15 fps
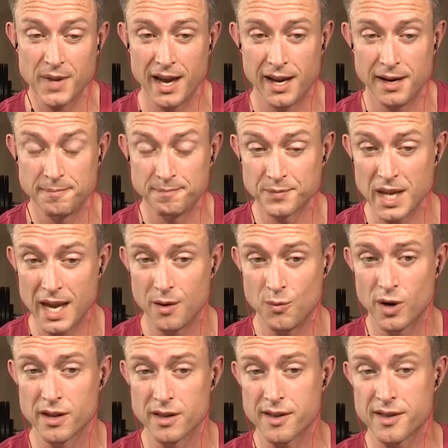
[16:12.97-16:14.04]
And
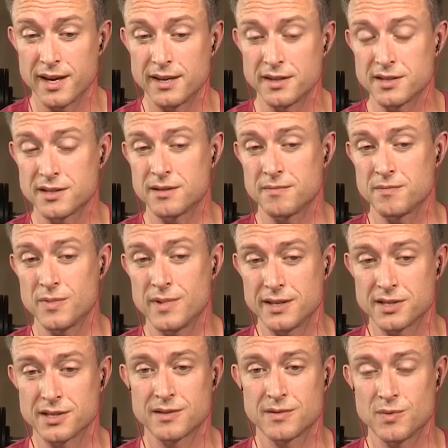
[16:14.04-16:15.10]
one of the things
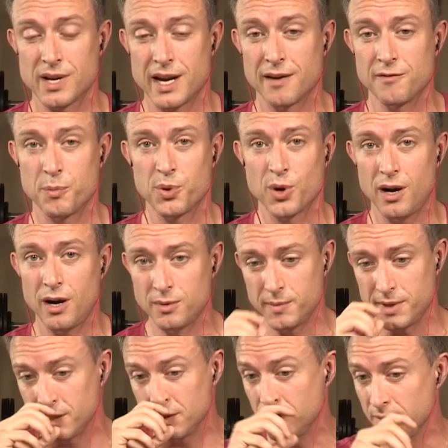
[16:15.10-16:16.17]
that's kind of a problem
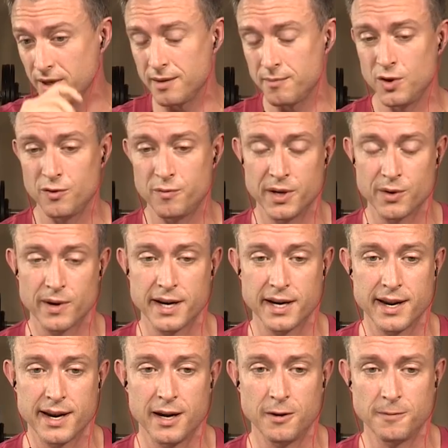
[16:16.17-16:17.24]
in the liberty movement right
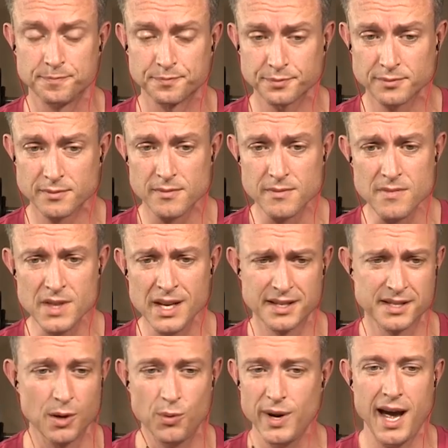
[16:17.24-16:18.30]
now
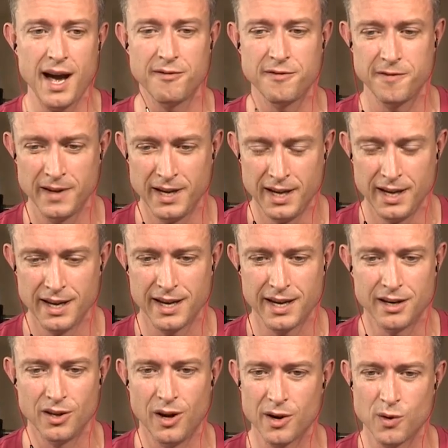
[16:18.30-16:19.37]
is that we have,
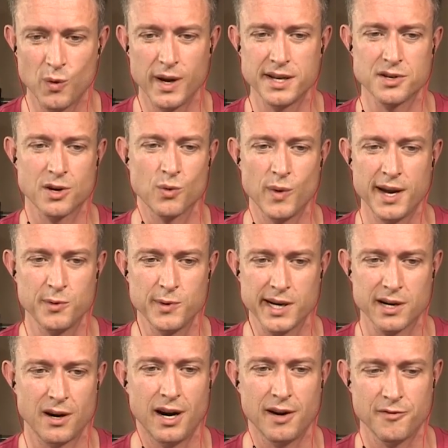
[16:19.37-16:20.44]
in a lot of ways, our
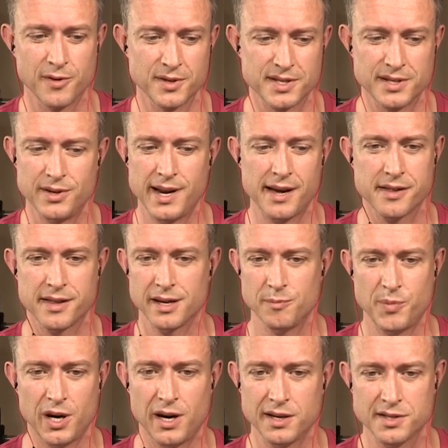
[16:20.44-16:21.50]
rhetoric offers
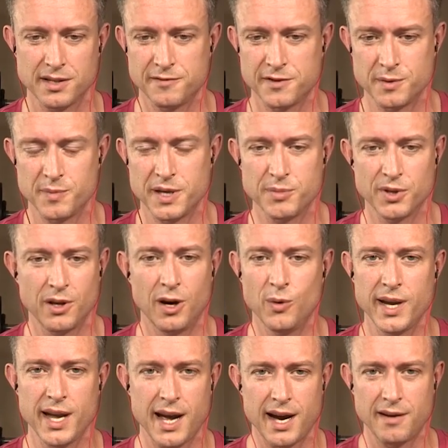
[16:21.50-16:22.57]
nothing positive to people. All
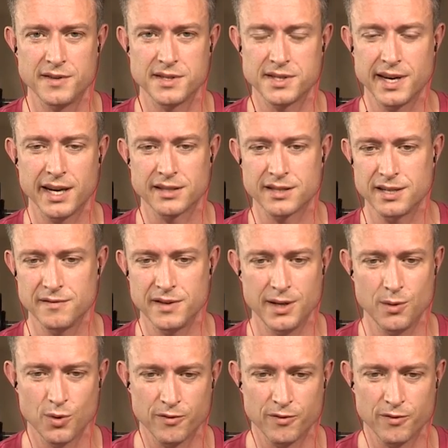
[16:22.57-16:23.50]
we have is negativity.